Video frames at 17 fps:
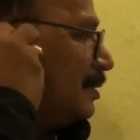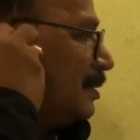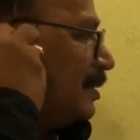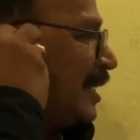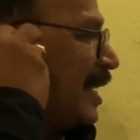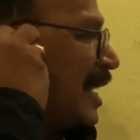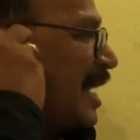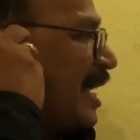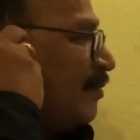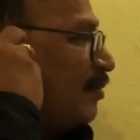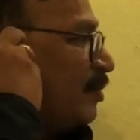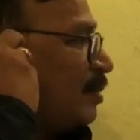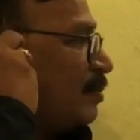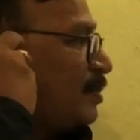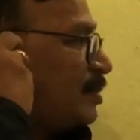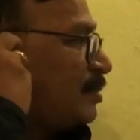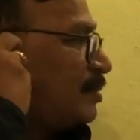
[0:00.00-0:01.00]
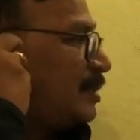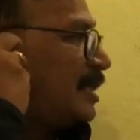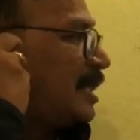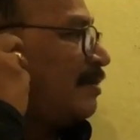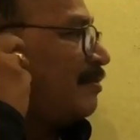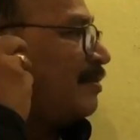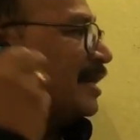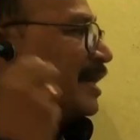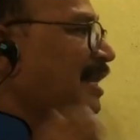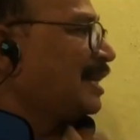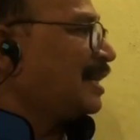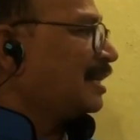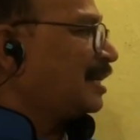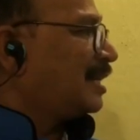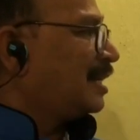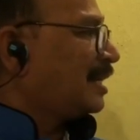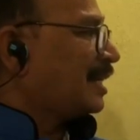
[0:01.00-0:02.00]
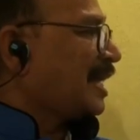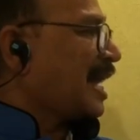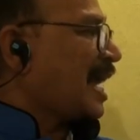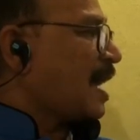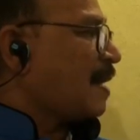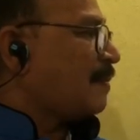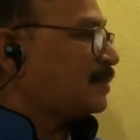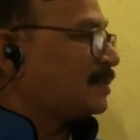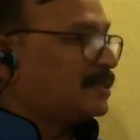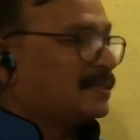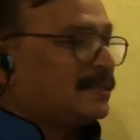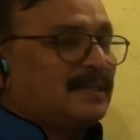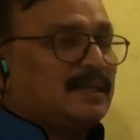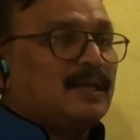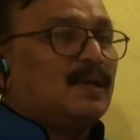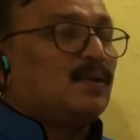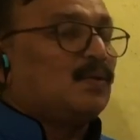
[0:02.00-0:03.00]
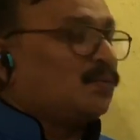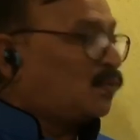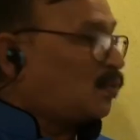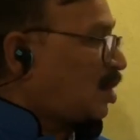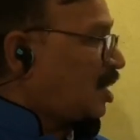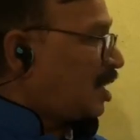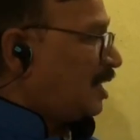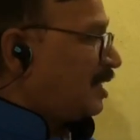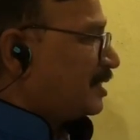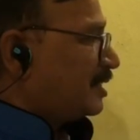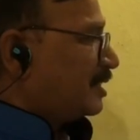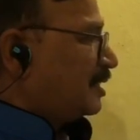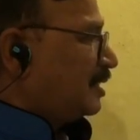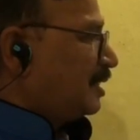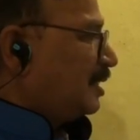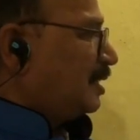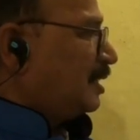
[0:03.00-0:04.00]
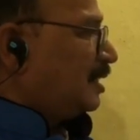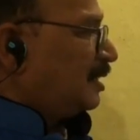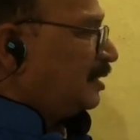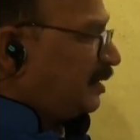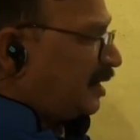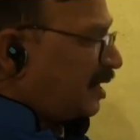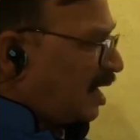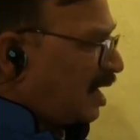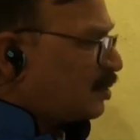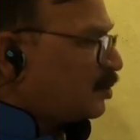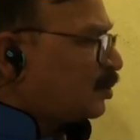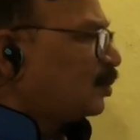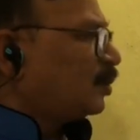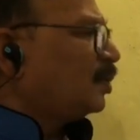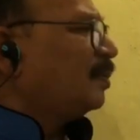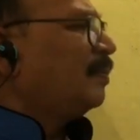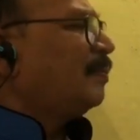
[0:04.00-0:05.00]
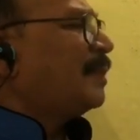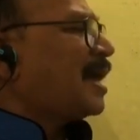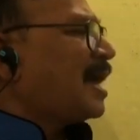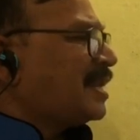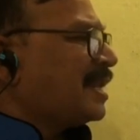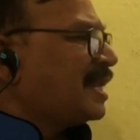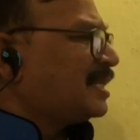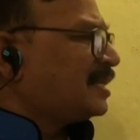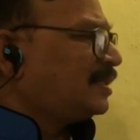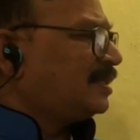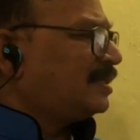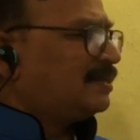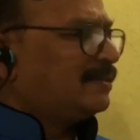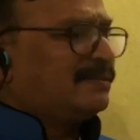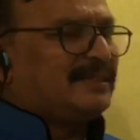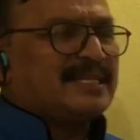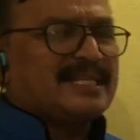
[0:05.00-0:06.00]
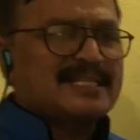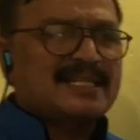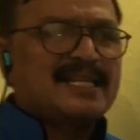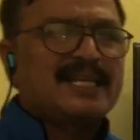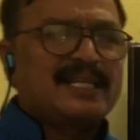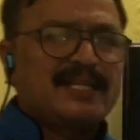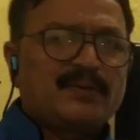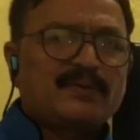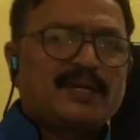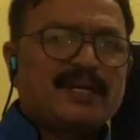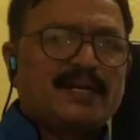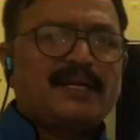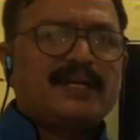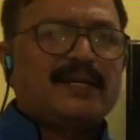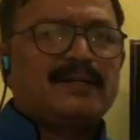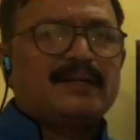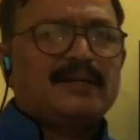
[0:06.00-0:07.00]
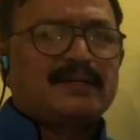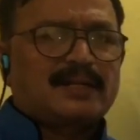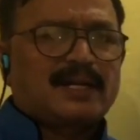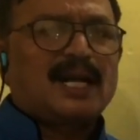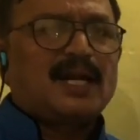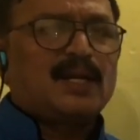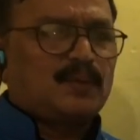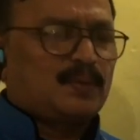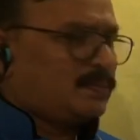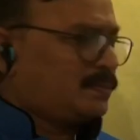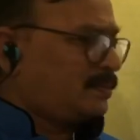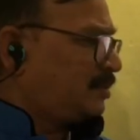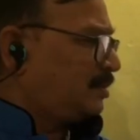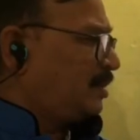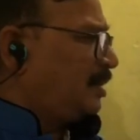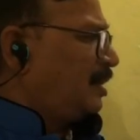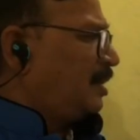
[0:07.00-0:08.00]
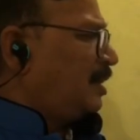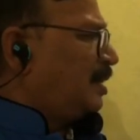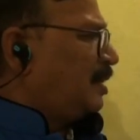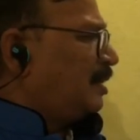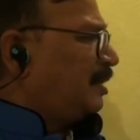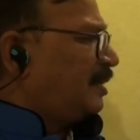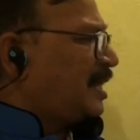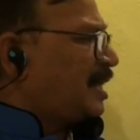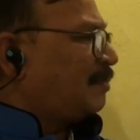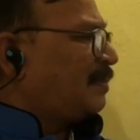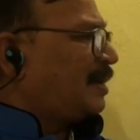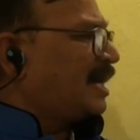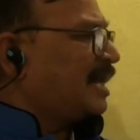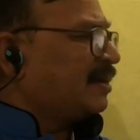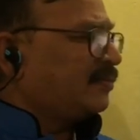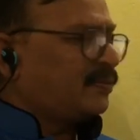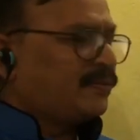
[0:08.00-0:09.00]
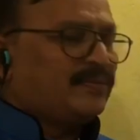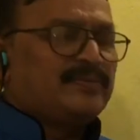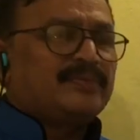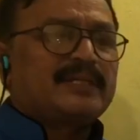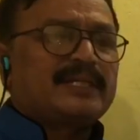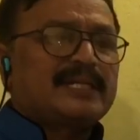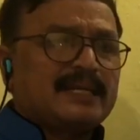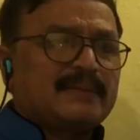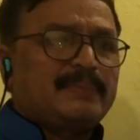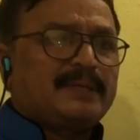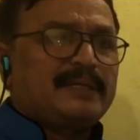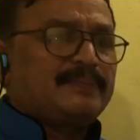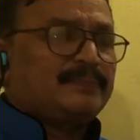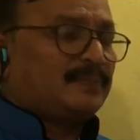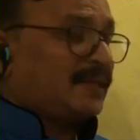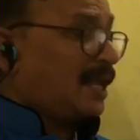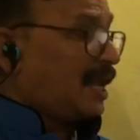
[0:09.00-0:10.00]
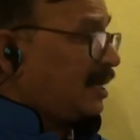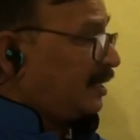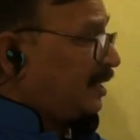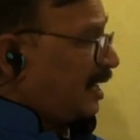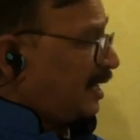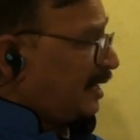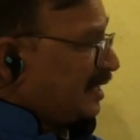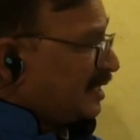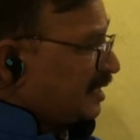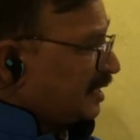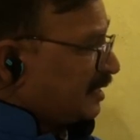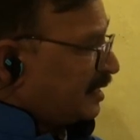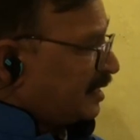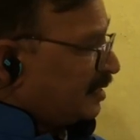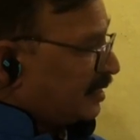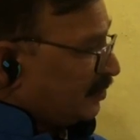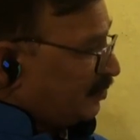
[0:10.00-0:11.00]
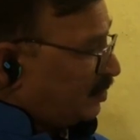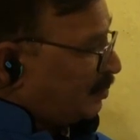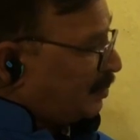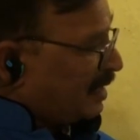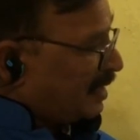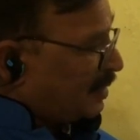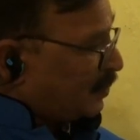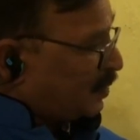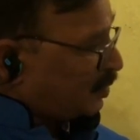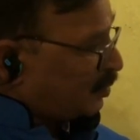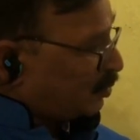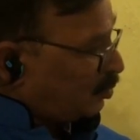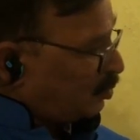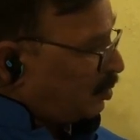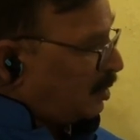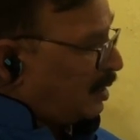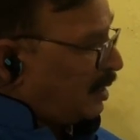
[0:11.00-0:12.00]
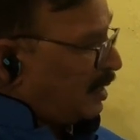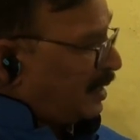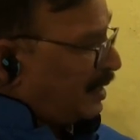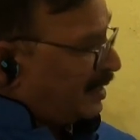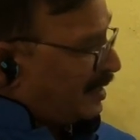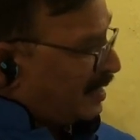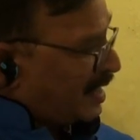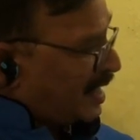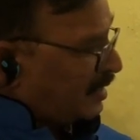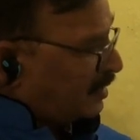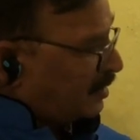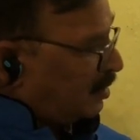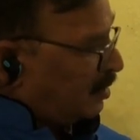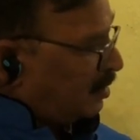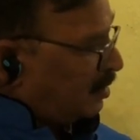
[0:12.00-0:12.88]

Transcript: Diaphragms, cervical caps, walls. There are also barriers just like your condoms. They are made of rubber and they are inserted into the female reproductive tract,